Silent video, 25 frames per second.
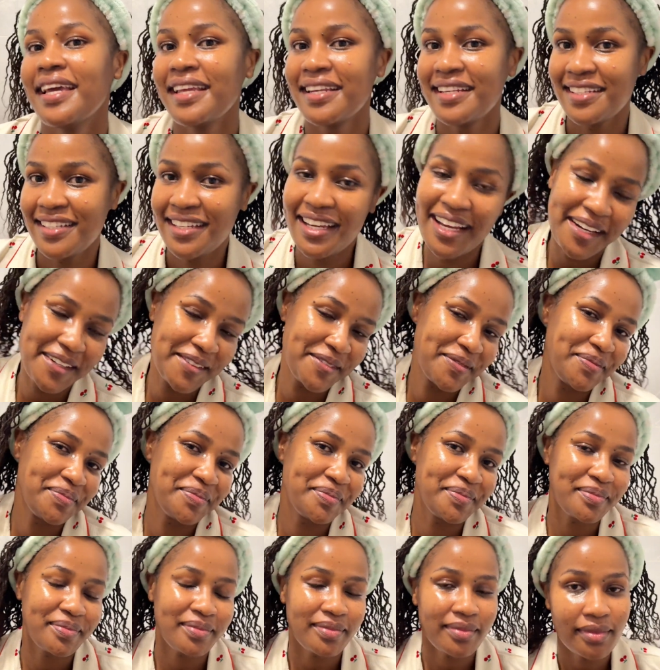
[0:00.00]
And
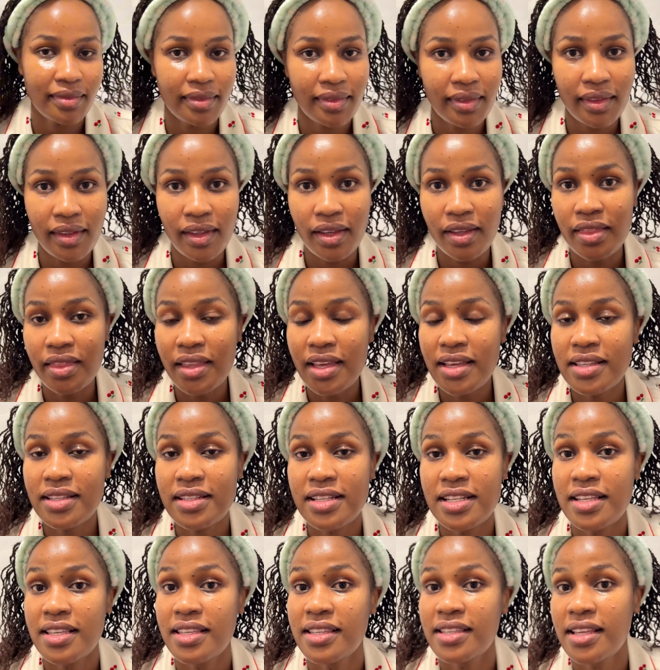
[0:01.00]
yeah,
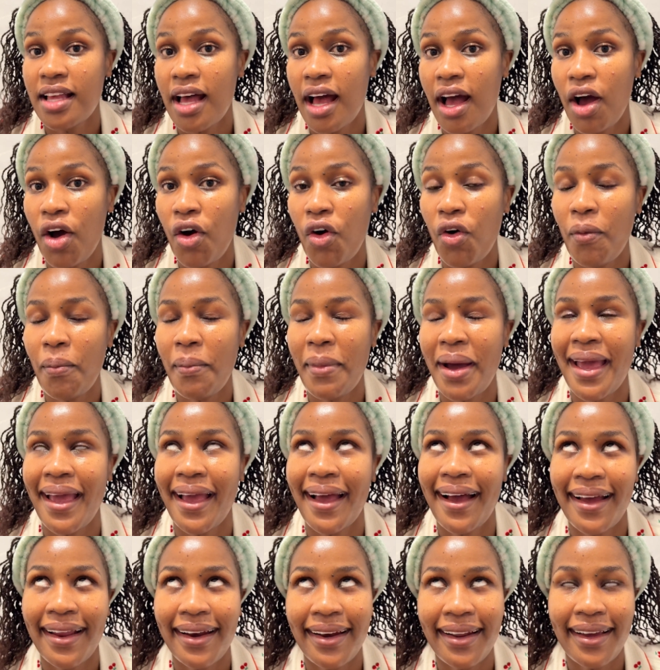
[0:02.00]
that is how my
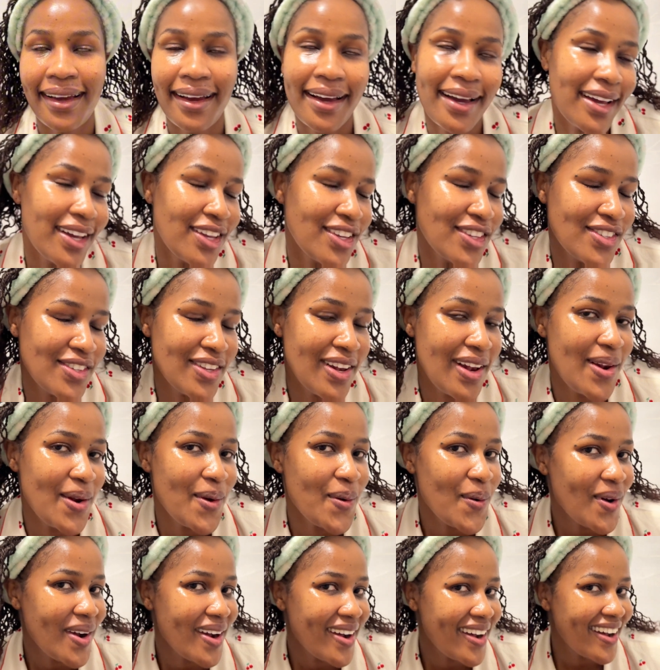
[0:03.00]
under eyes
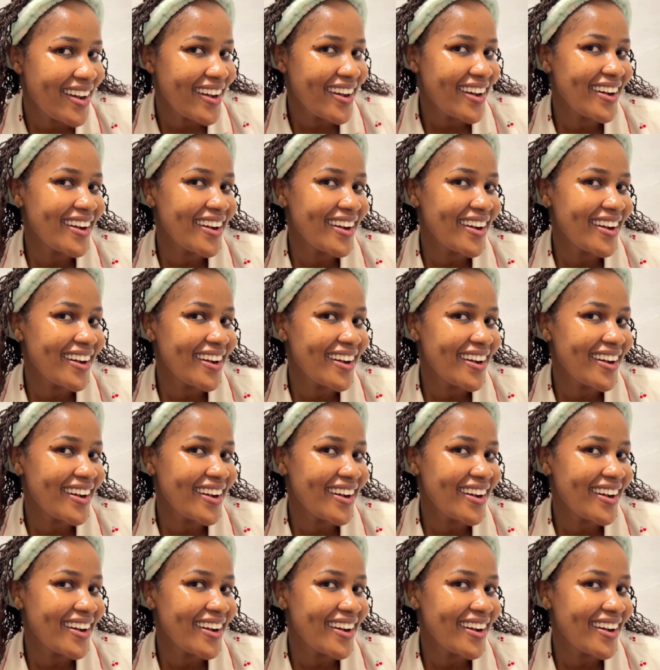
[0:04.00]
look.